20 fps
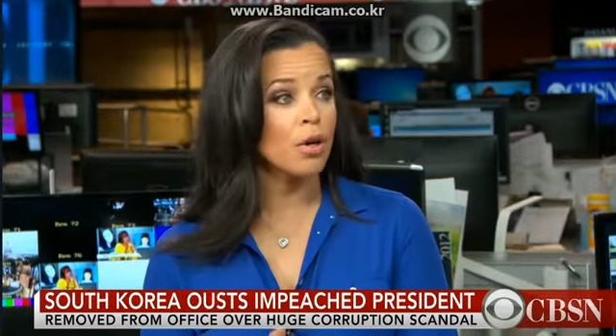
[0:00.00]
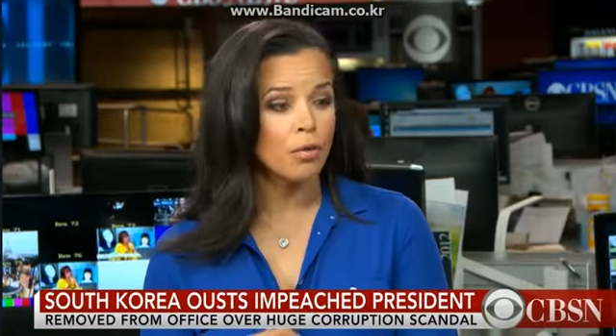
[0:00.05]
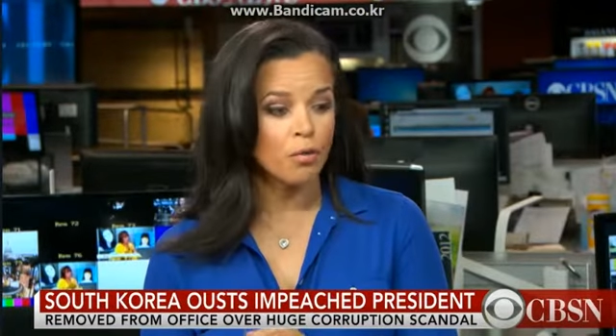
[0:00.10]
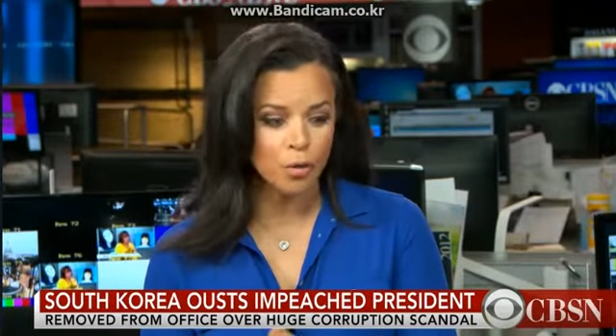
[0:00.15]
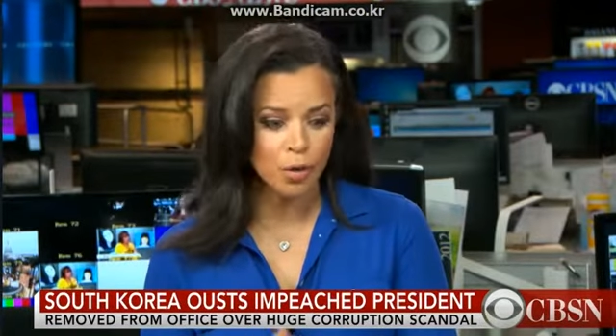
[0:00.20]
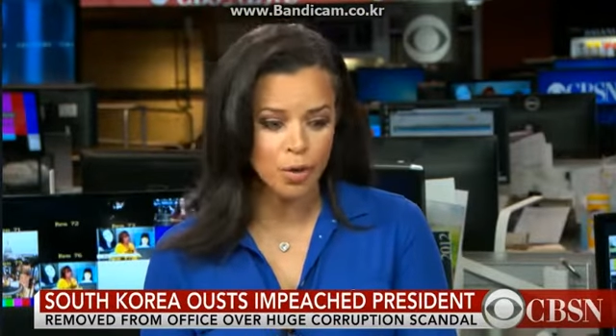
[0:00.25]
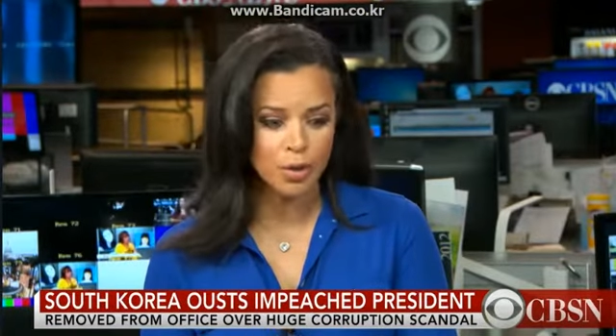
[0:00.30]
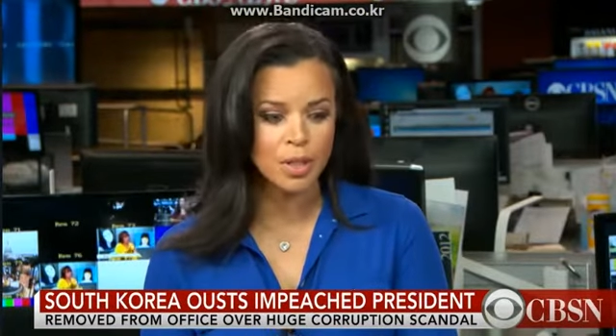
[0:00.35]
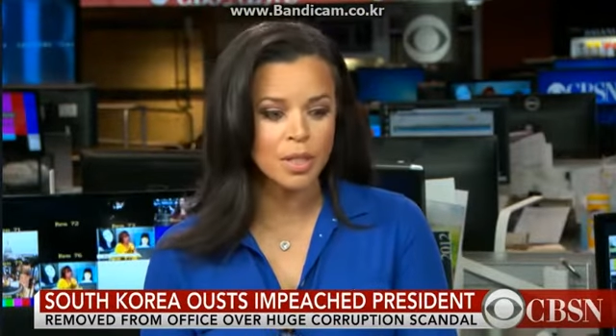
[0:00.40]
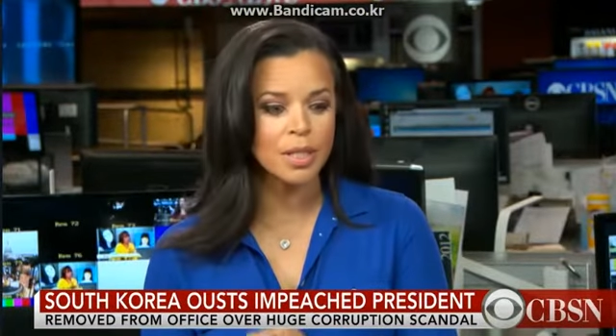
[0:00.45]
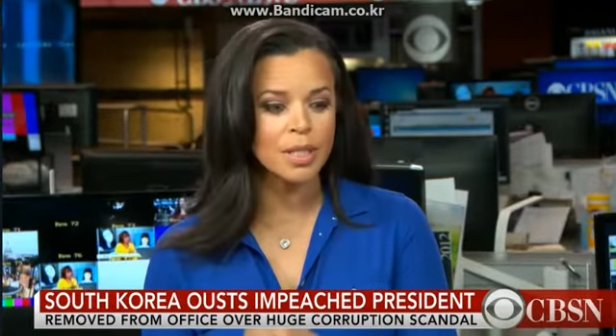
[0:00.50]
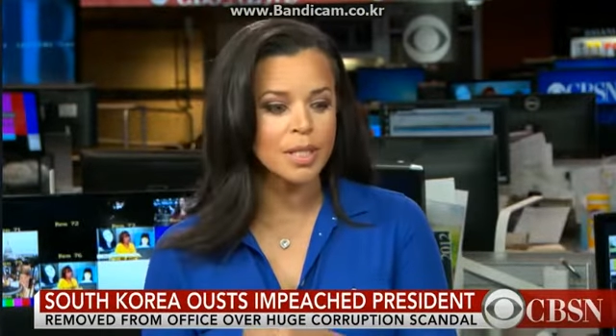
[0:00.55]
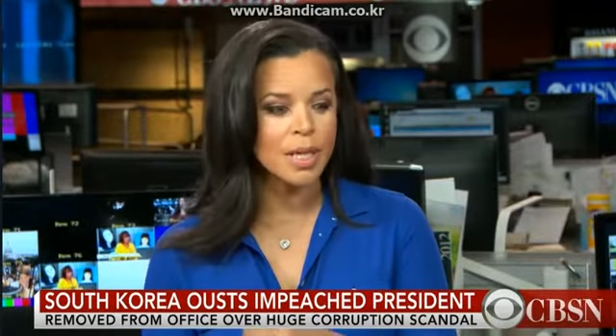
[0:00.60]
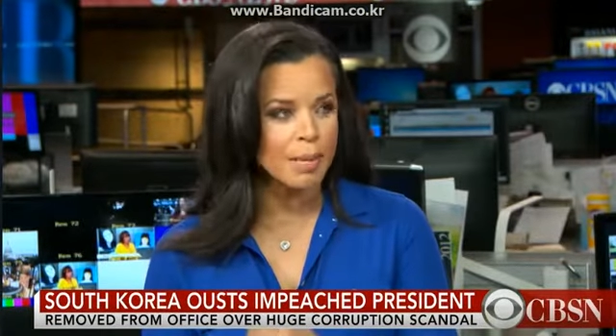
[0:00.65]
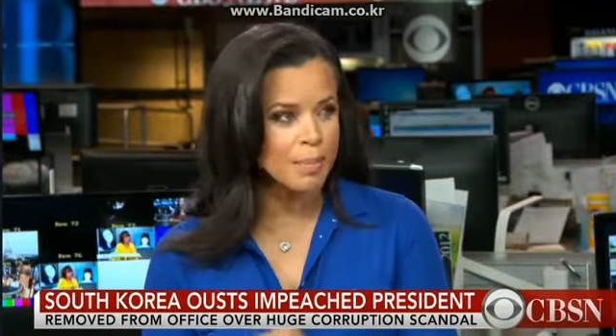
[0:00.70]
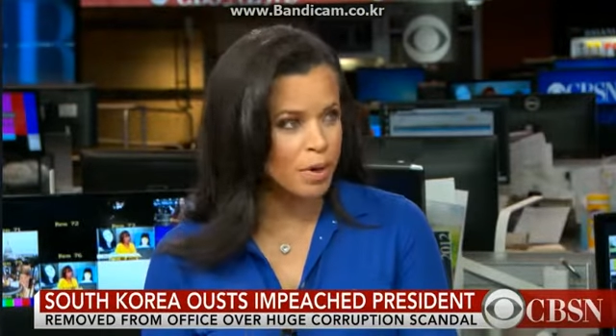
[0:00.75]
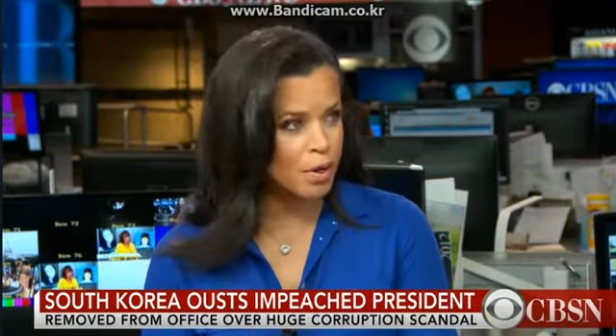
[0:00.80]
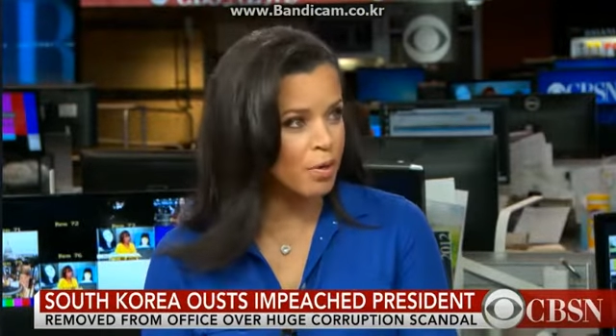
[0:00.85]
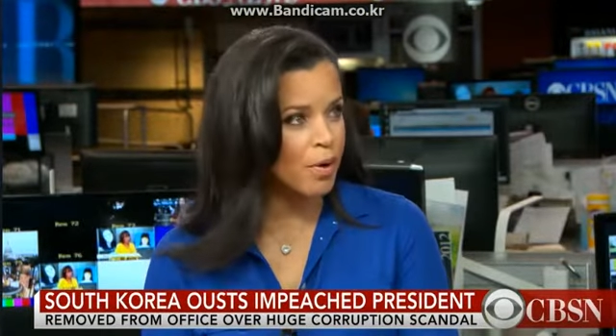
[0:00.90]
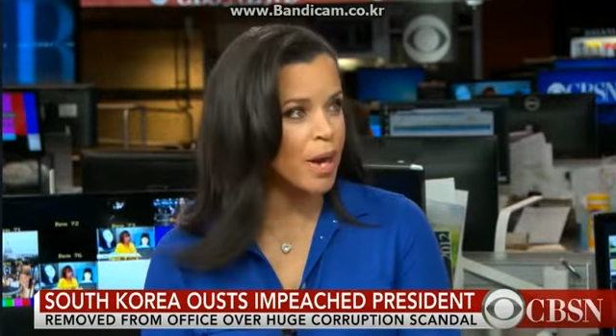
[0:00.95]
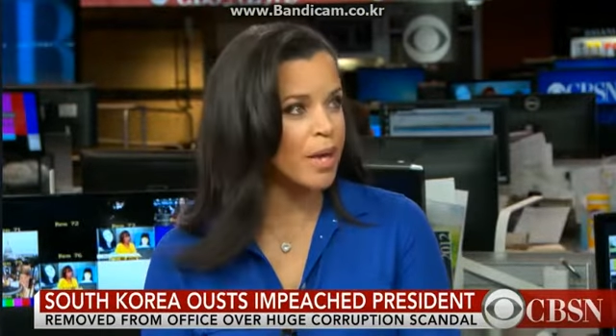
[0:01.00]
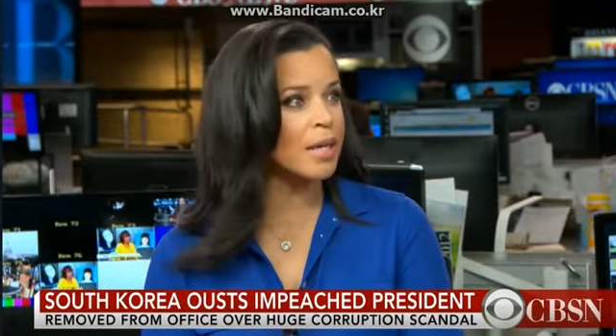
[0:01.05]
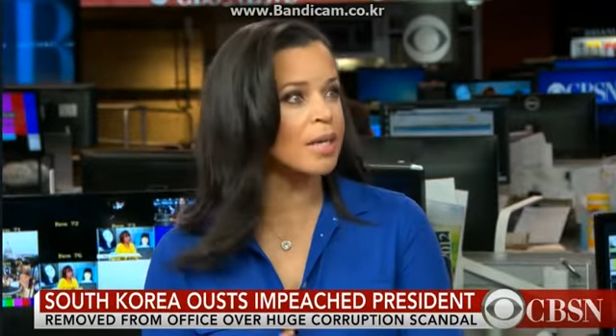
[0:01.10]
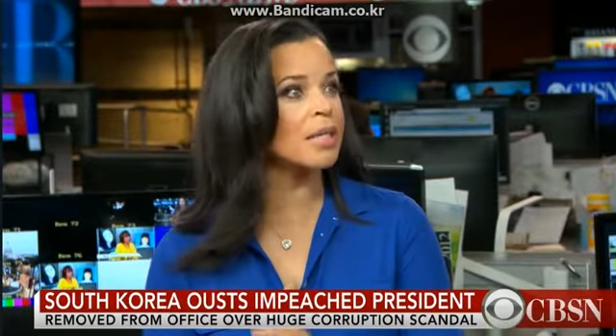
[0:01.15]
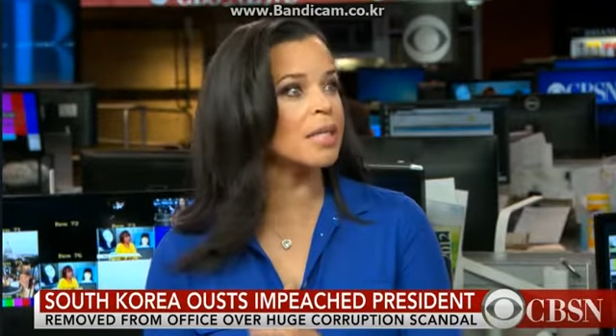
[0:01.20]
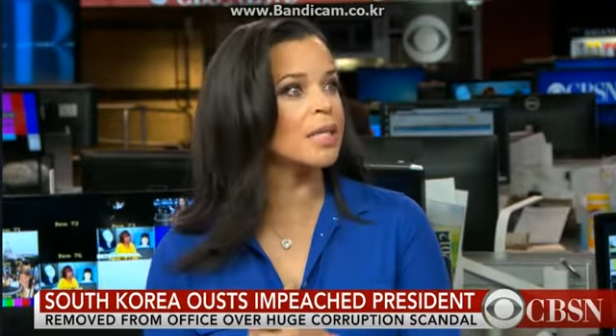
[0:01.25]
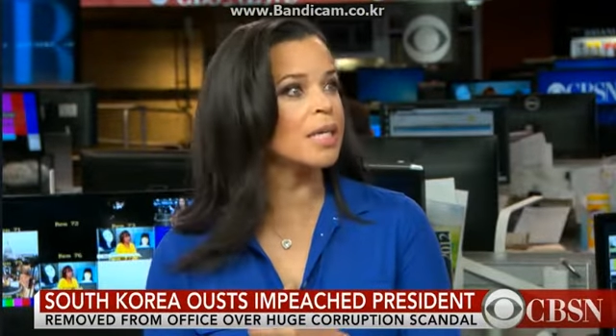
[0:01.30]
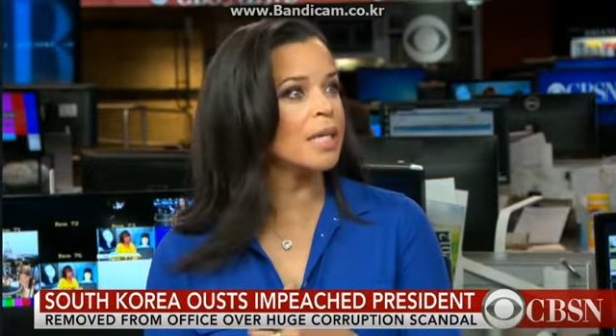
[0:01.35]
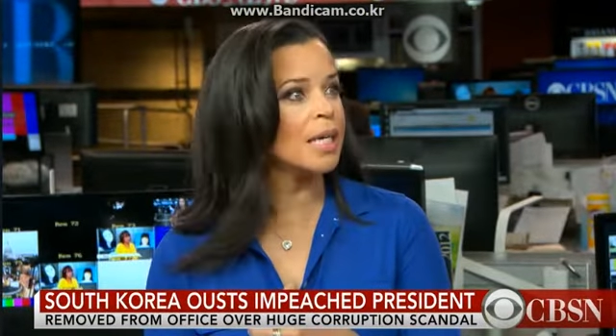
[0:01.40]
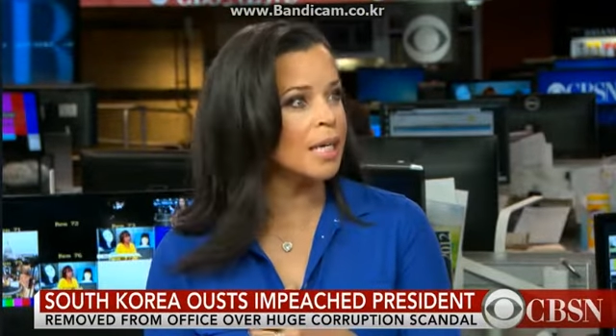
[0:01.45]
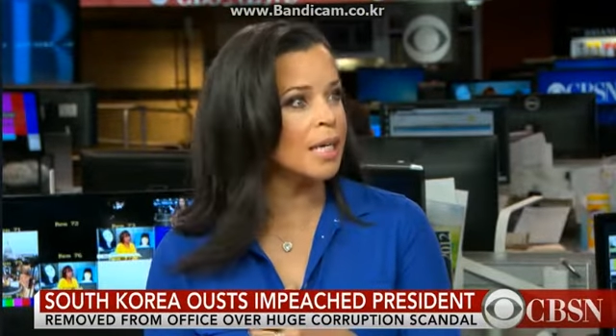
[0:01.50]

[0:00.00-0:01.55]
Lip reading: first democratically